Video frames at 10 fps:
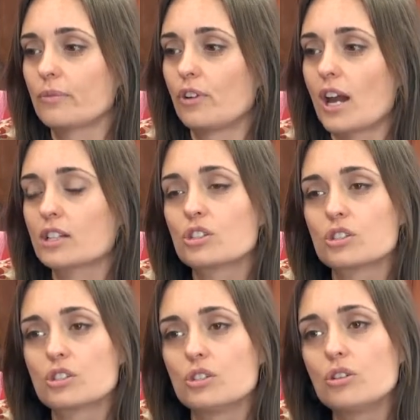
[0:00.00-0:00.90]

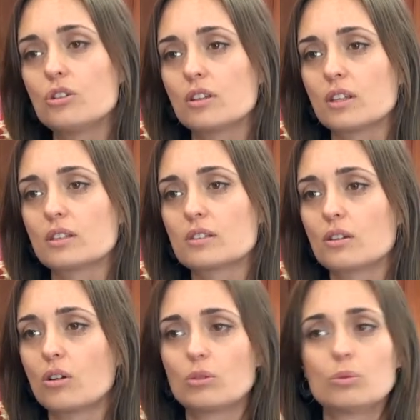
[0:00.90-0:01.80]
reactions to new
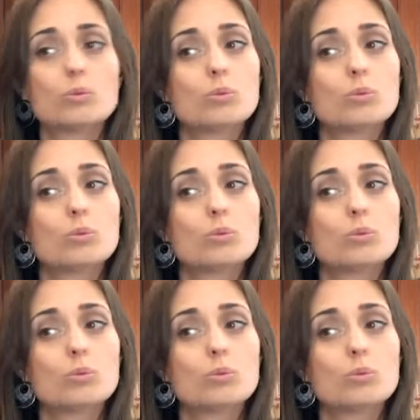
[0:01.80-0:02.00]
things on